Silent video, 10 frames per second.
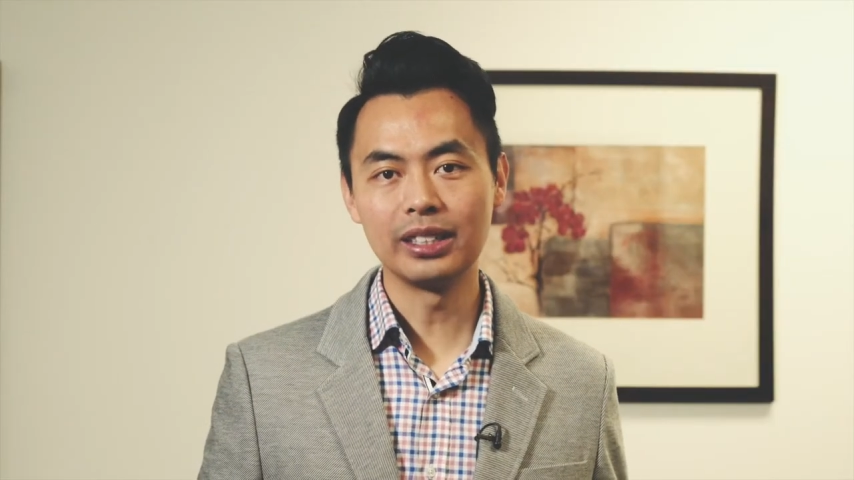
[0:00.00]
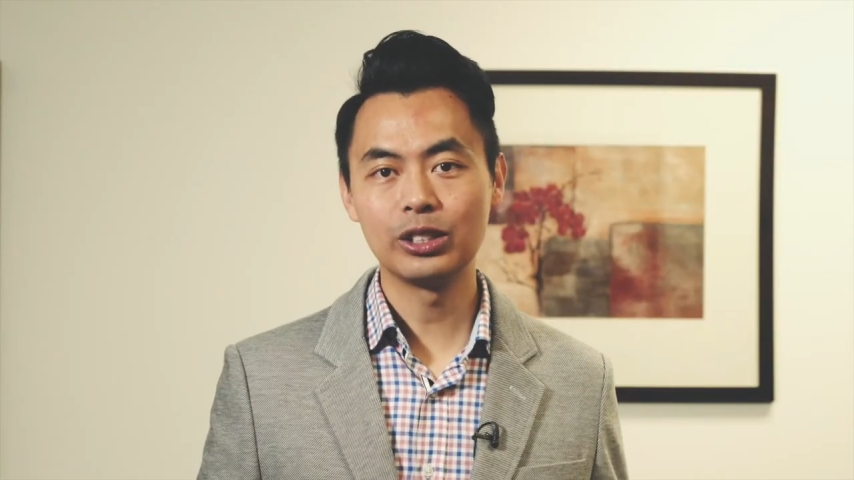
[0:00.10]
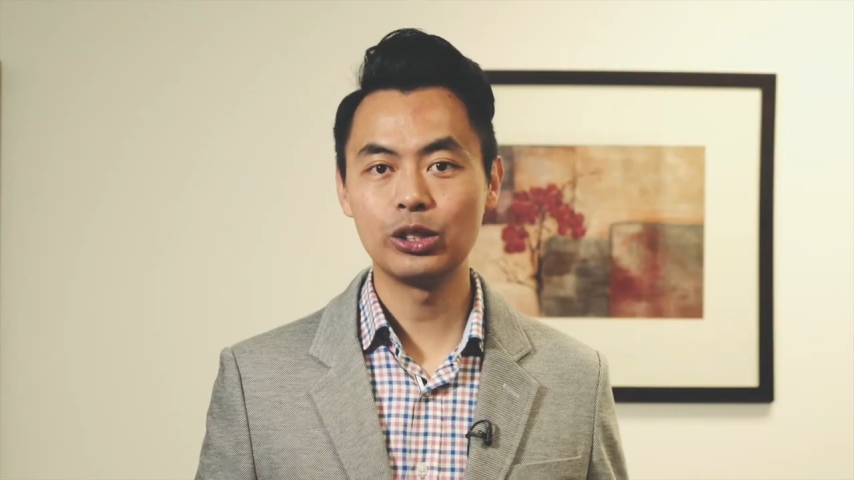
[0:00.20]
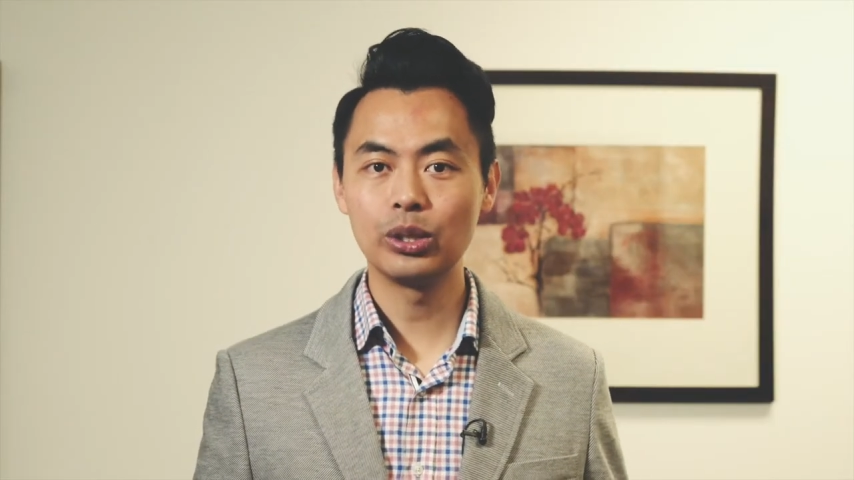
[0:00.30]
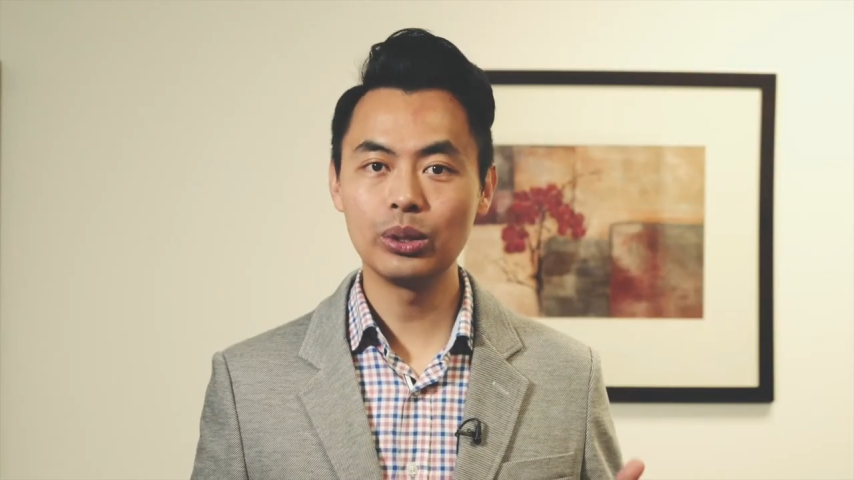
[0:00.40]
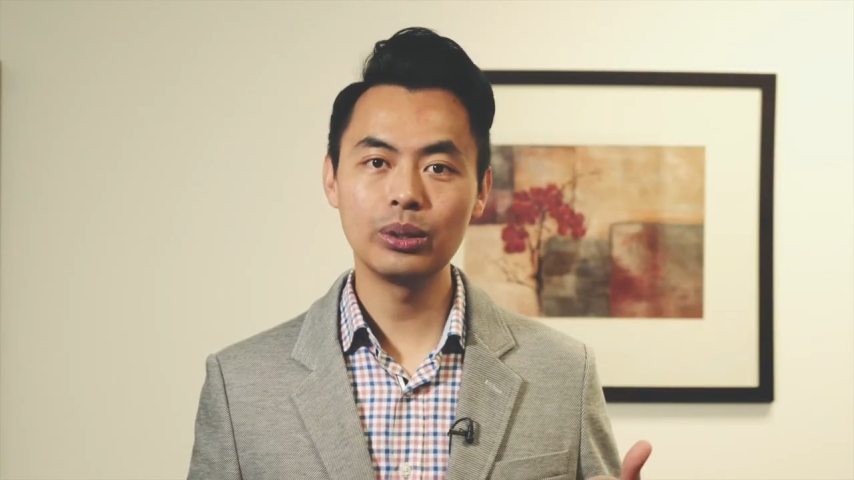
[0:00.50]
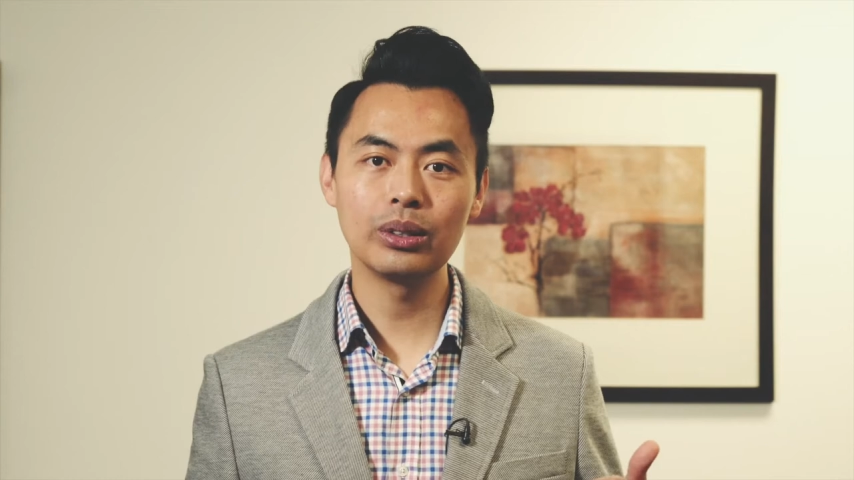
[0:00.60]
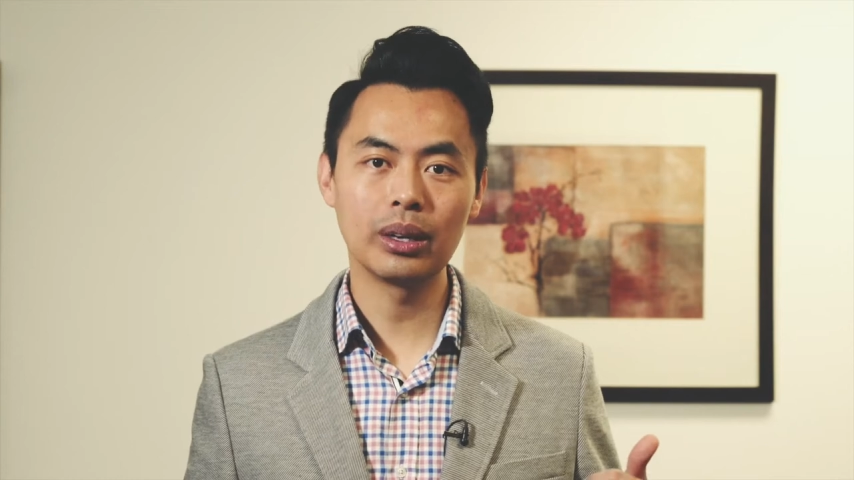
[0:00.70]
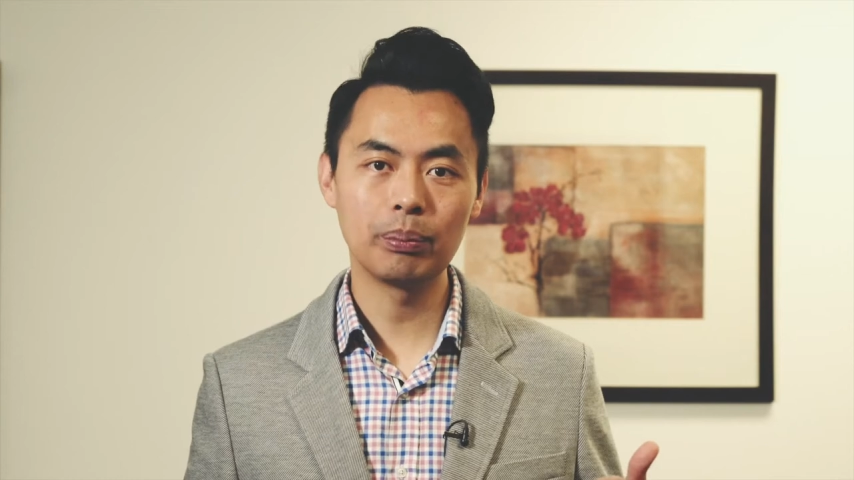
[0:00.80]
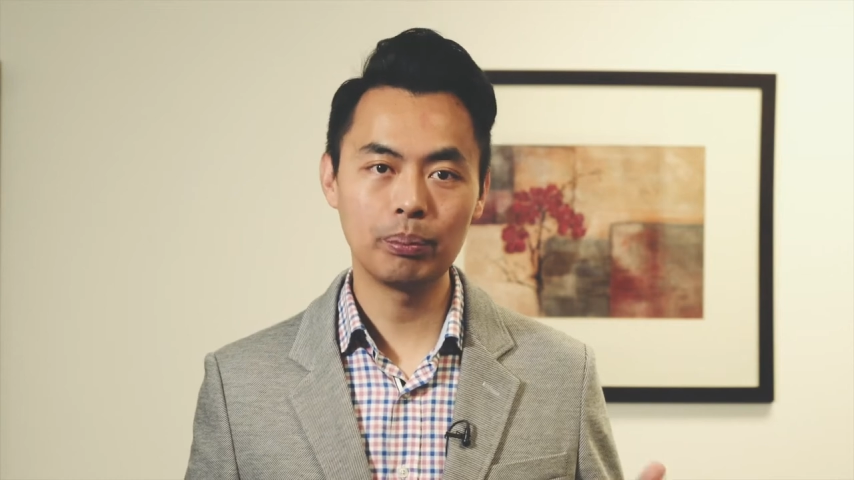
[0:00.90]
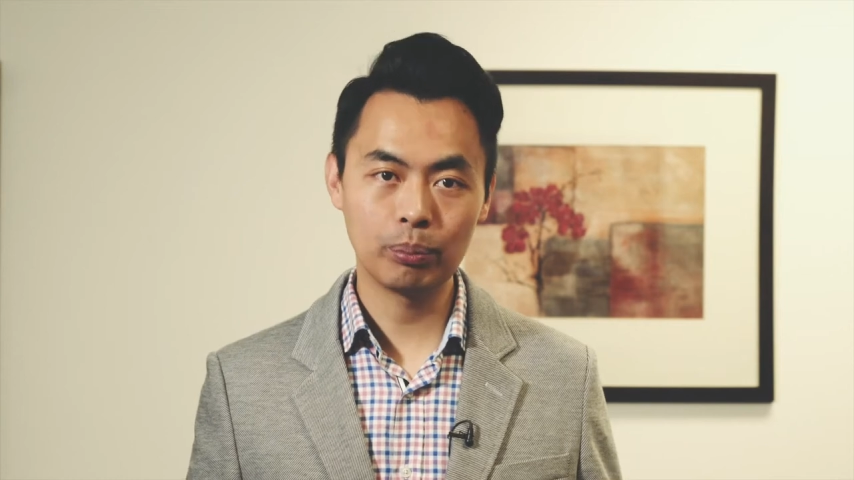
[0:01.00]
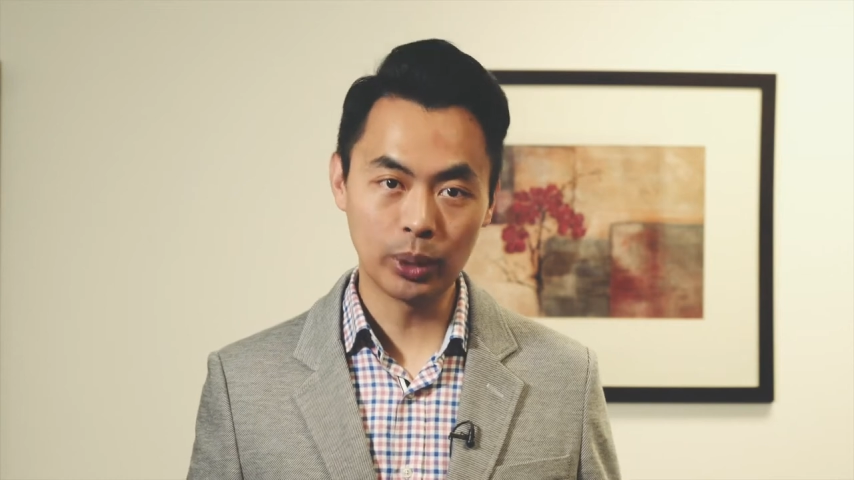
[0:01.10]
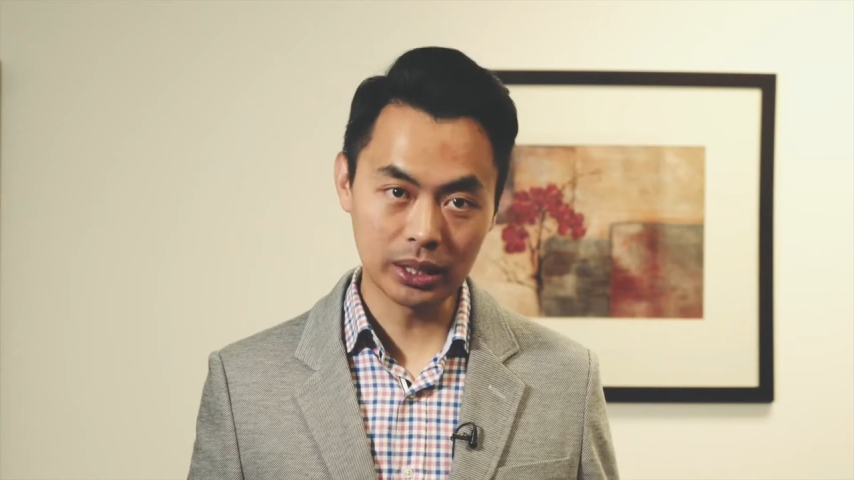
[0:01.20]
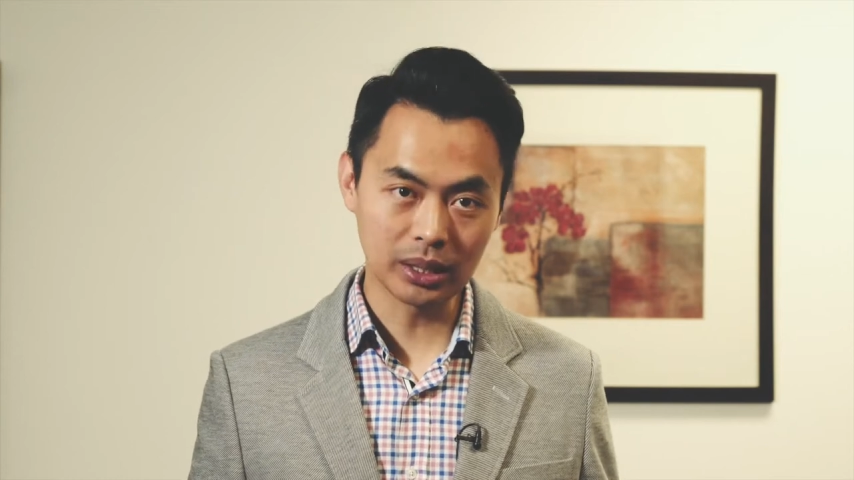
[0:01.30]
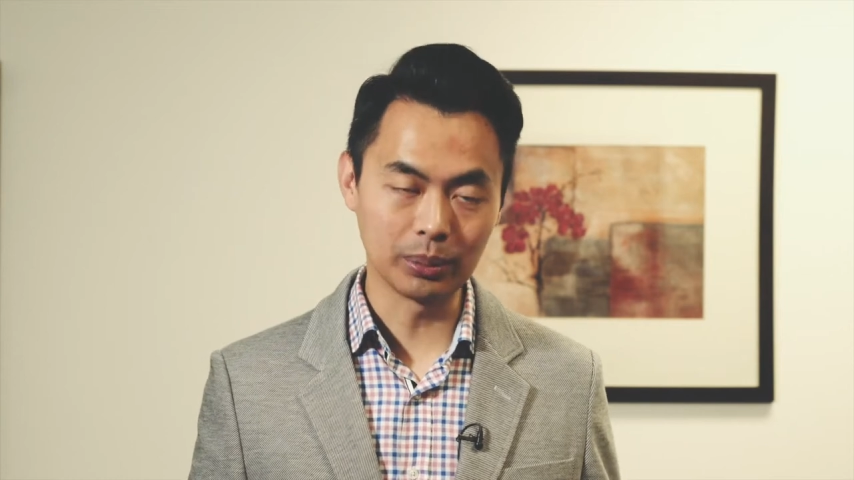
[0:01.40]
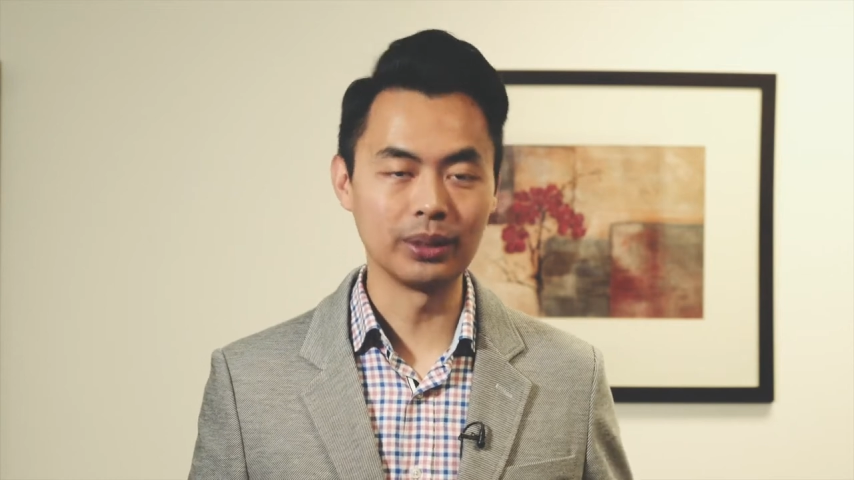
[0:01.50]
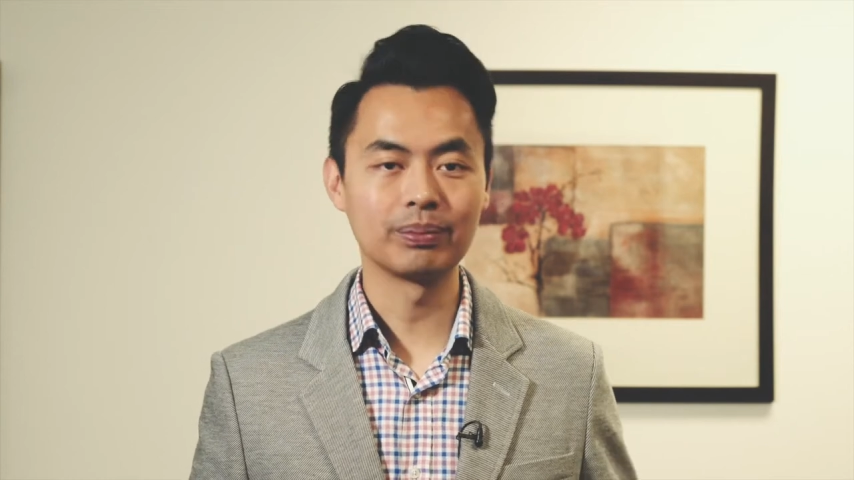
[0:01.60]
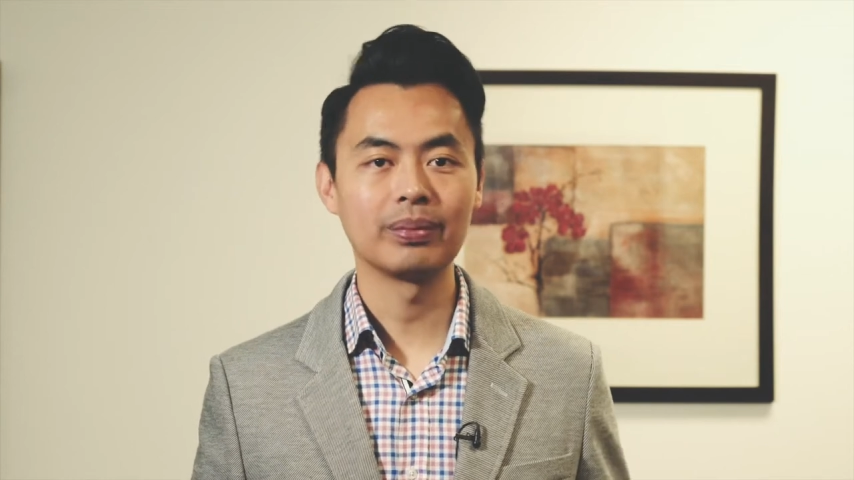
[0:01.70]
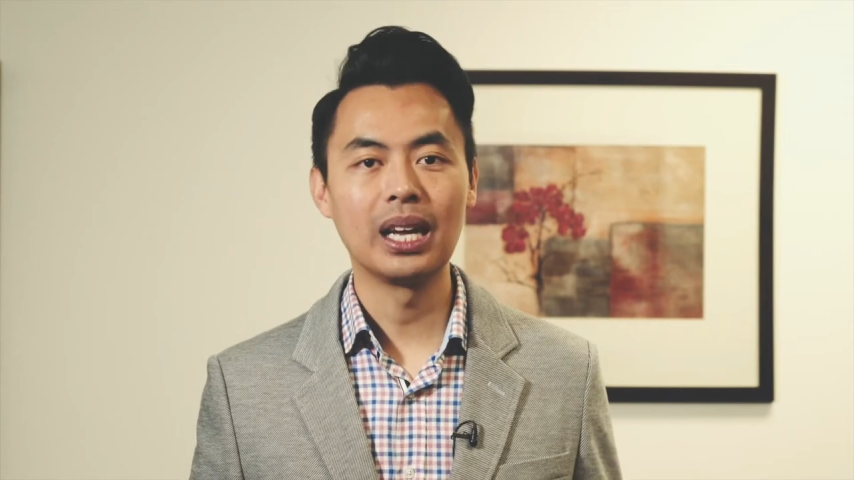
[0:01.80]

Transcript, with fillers: to the principal.